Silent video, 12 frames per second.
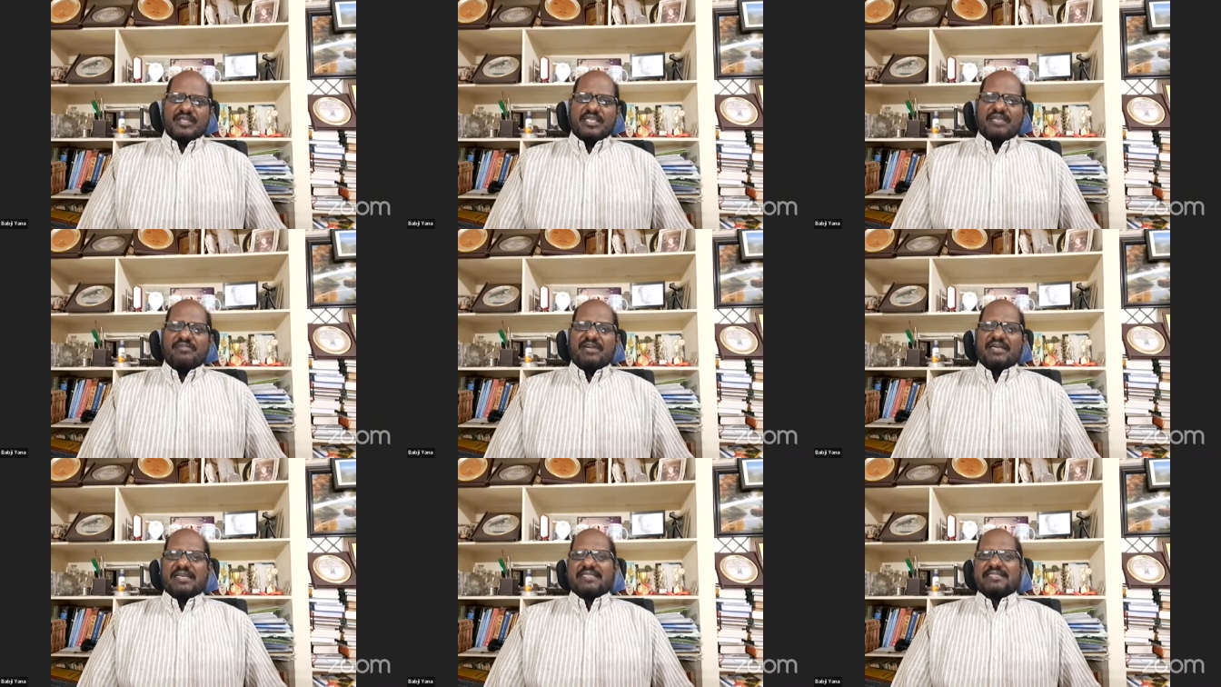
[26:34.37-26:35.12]

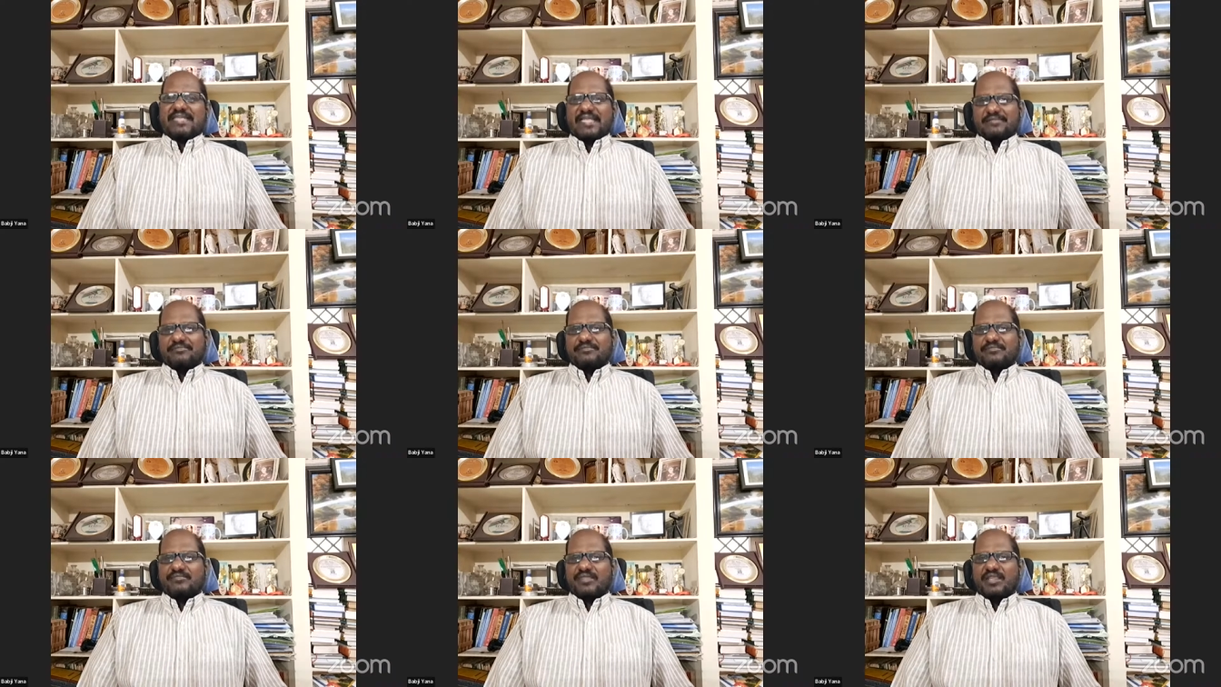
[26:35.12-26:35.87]
Event listing.
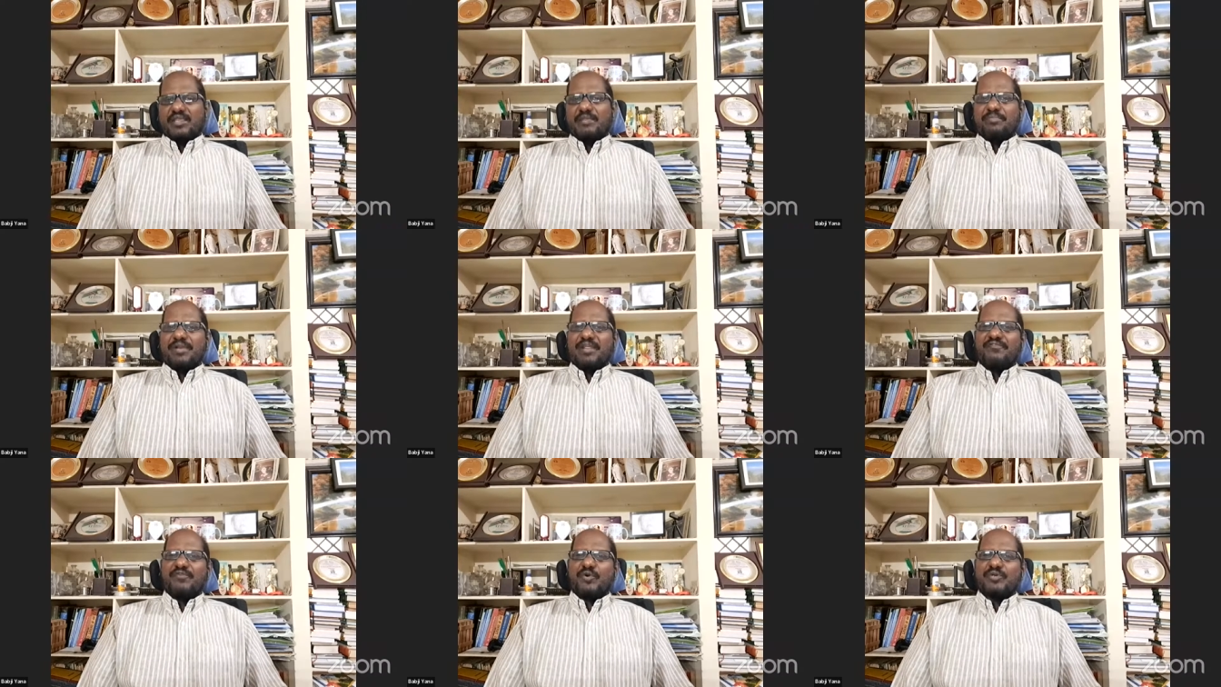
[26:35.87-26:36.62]
A
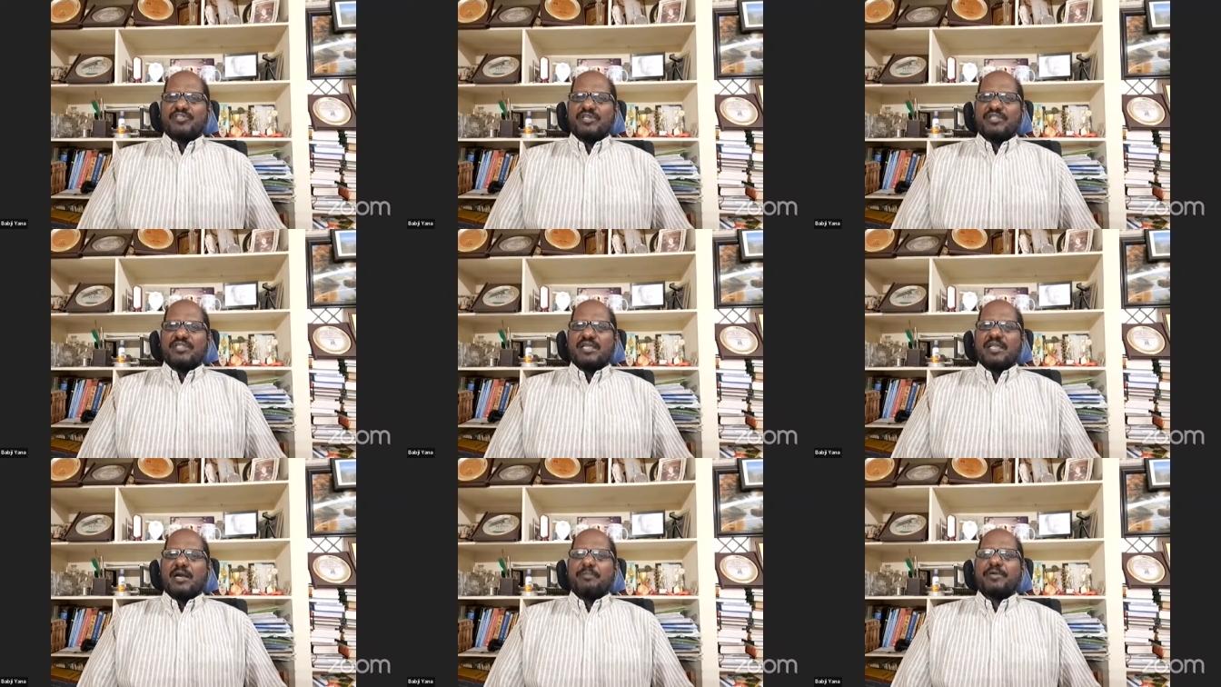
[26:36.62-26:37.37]
brief notes on
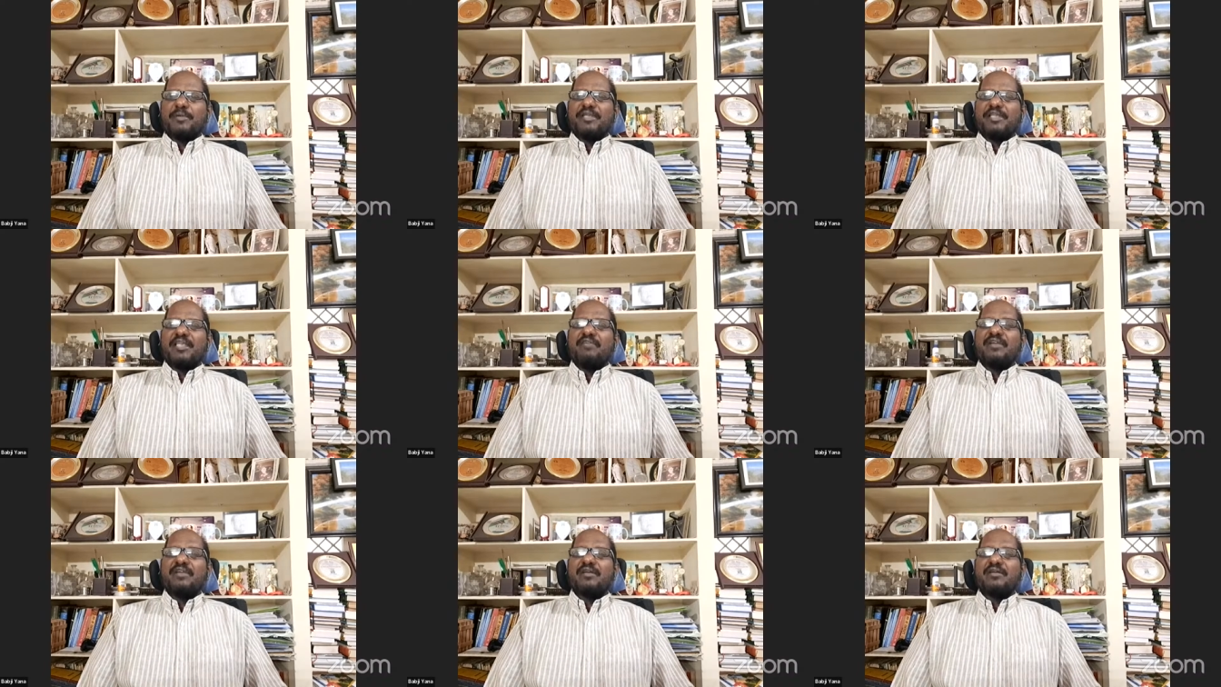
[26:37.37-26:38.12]
the upcoming
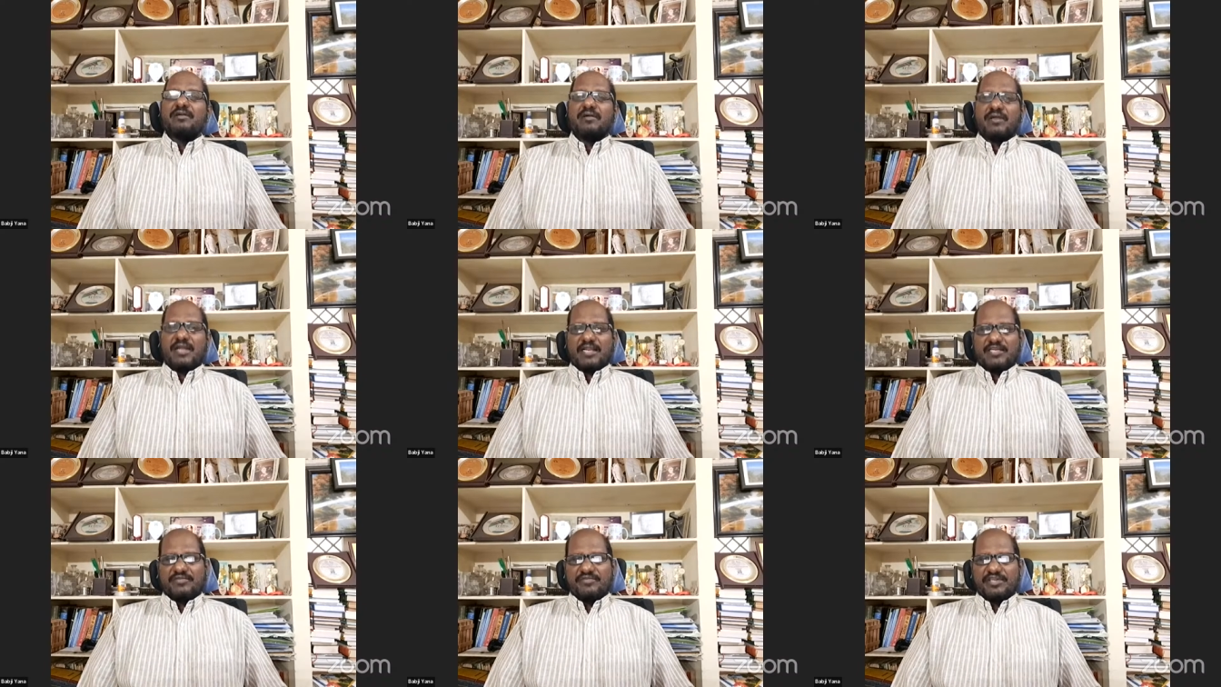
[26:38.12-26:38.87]
event or
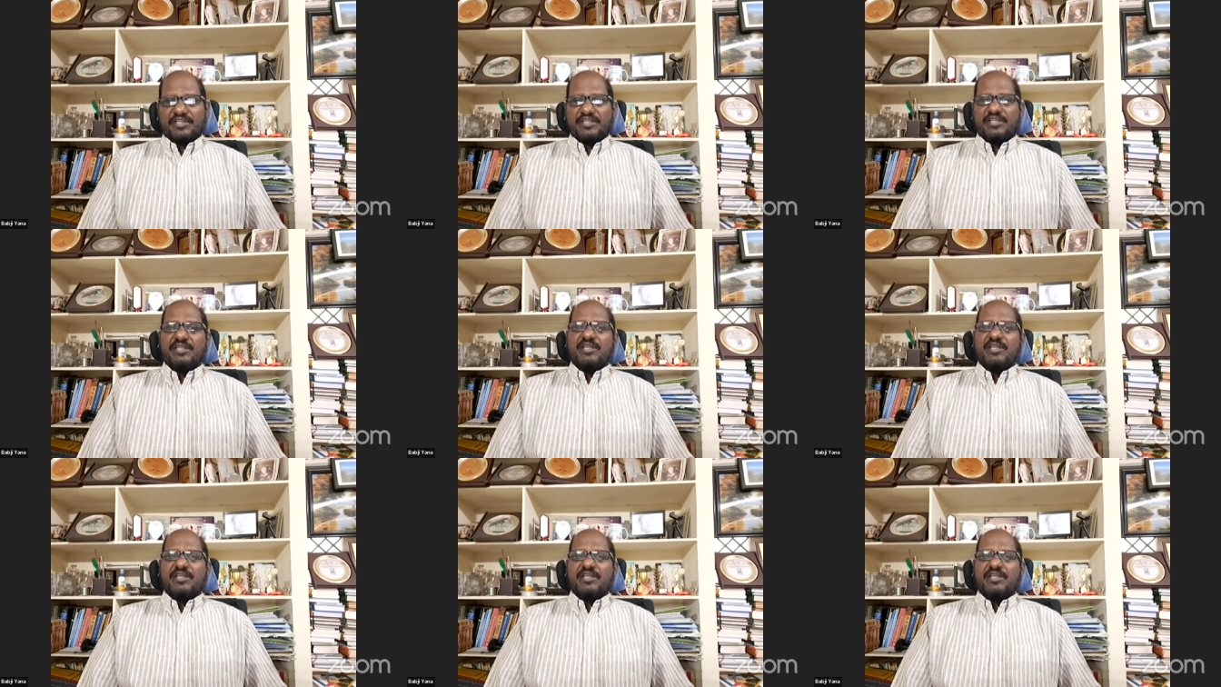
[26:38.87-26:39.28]
activity.